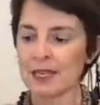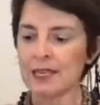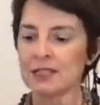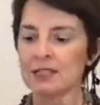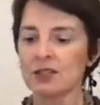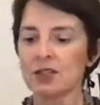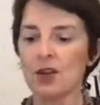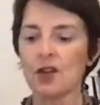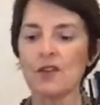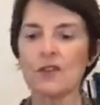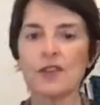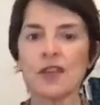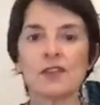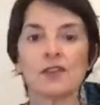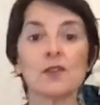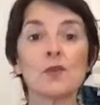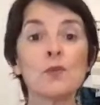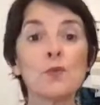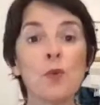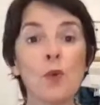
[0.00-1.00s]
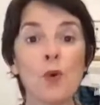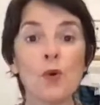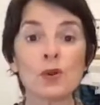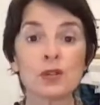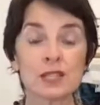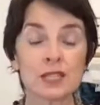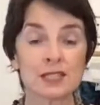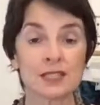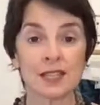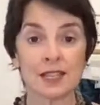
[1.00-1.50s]
so that the
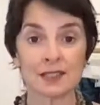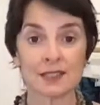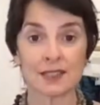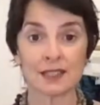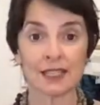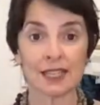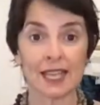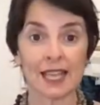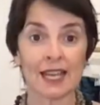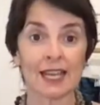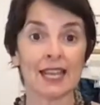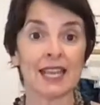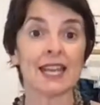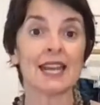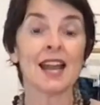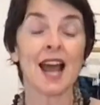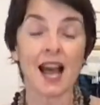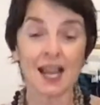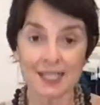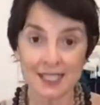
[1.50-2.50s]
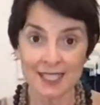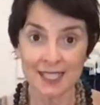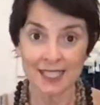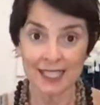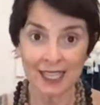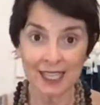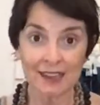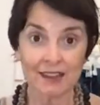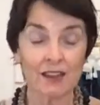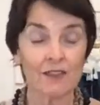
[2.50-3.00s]
water doesn't get in
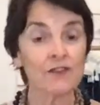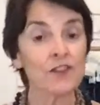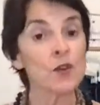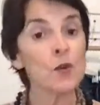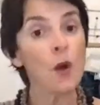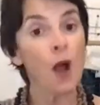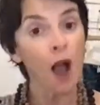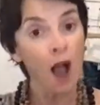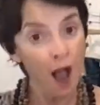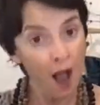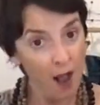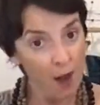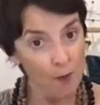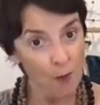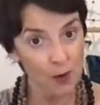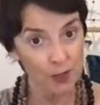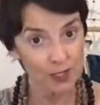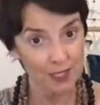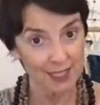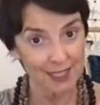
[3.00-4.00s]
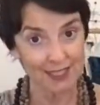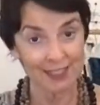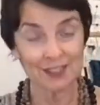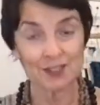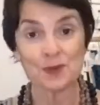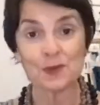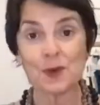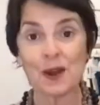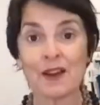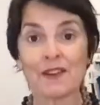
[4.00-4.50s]
underneath if you are wanting
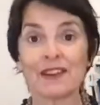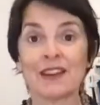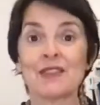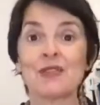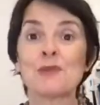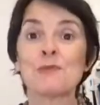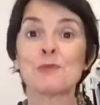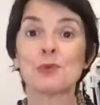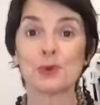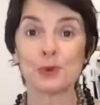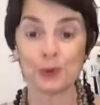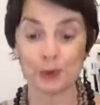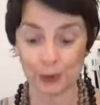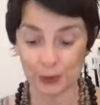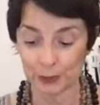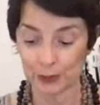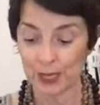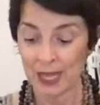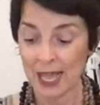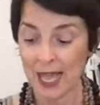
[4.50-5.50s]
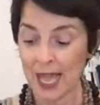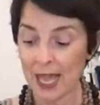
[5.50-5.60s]
to wear it in the pool